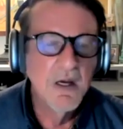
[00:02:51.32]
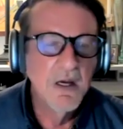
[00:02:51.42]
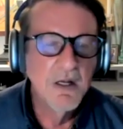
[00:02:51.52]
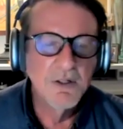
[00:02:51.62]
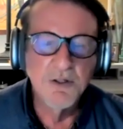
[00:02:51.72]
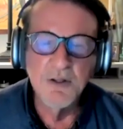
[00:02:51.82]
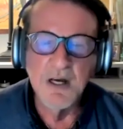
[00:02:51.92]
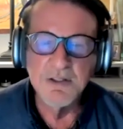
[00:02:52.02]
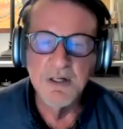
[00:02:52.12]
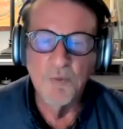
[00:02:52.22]
In
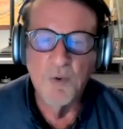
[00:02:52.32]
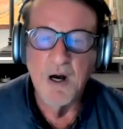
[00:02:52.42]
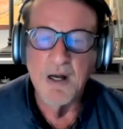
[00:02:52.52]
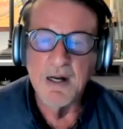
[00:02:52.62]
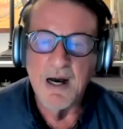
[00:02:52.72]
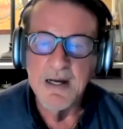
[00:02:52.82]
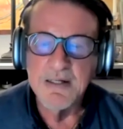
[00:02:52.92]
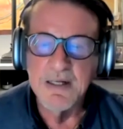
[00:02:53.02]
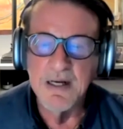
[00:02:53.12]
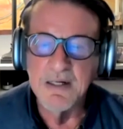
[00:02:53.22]
2001, I
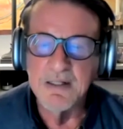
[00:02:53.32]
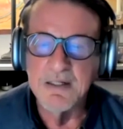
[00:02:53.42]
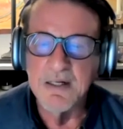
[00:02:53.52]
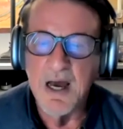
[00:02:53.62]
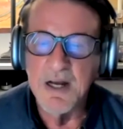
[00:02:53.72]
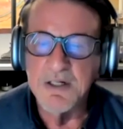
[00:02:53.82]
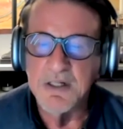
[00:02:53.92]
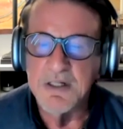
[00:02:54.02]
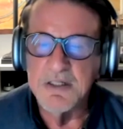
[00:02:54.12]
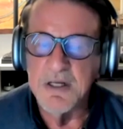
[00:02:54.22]
attended the
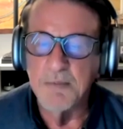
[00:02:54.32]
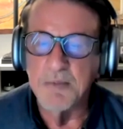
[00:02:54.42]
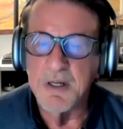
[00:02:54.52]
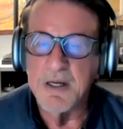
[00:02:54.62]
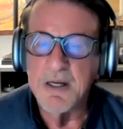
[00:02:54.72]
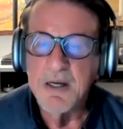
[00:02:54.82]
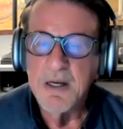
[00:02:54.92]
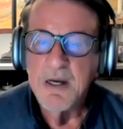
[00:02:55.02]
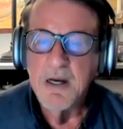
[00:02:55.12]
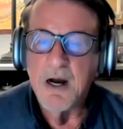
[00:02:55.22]
National Assembly
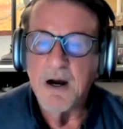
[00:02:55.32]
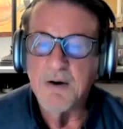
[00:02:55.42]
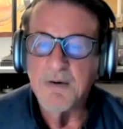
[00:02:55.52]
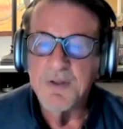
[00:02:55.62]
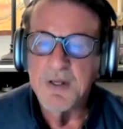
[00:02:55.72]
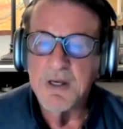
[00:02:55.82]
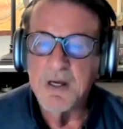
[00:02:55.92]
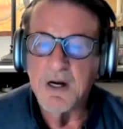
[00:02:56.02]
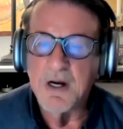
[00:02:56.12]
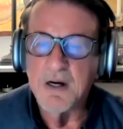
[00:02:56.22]
of the
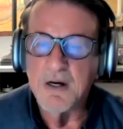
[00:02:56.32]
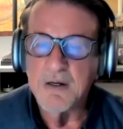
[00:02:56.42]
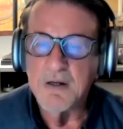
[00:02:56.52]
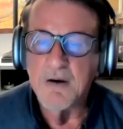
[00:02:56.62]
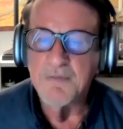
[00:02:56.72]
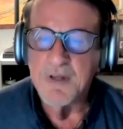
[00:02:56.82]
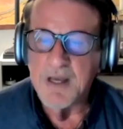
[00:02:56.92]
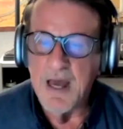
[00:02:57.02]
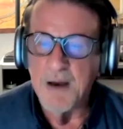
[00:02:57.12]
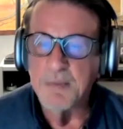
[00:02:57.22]

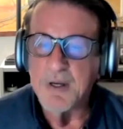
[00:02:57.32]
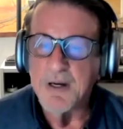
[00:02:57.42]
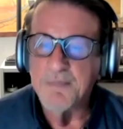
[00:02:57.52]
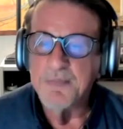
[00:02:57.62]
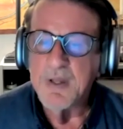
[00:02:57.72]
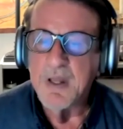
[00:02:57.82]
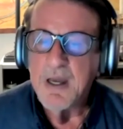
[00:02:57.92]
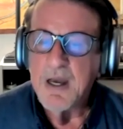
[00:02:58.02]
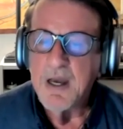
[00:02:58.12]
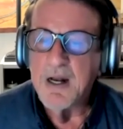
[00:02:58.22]
Gambia,
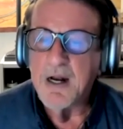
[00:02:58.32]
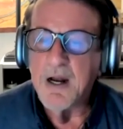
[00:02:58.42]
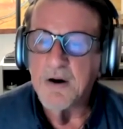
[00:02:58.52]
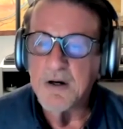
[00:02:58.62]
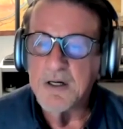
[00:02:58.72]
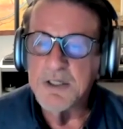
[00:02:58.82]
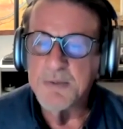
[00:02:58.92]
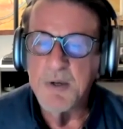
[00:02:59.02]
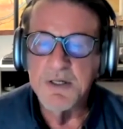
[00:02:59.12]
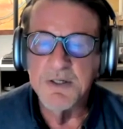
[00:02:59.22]
and I heard a
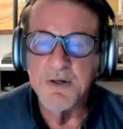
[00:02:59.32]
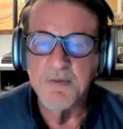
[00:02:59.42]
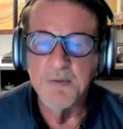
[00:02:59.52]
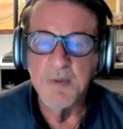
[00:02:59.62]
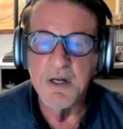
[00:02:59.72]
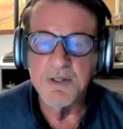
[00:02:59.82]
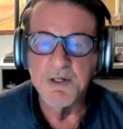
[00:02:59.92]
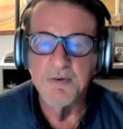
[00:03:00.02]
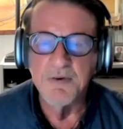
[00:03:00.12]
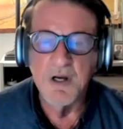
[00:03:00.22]
speech of the
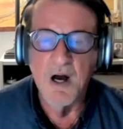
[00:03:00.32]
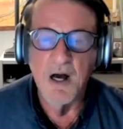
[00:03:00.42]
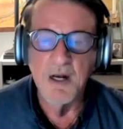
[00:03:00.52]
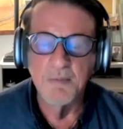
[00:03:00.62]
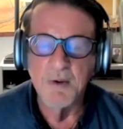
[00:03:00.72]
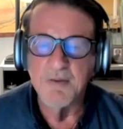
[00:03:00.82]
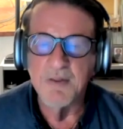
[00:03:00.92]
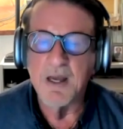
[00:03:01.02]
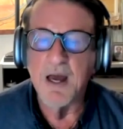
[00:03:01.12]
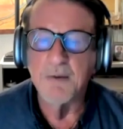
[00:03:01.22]
Minister of Economy of the
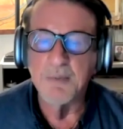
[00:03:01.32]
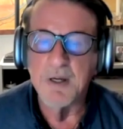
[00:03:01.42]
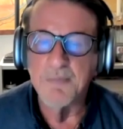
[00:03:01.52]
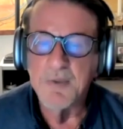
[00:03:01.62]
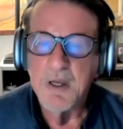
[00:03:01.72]
Gambia.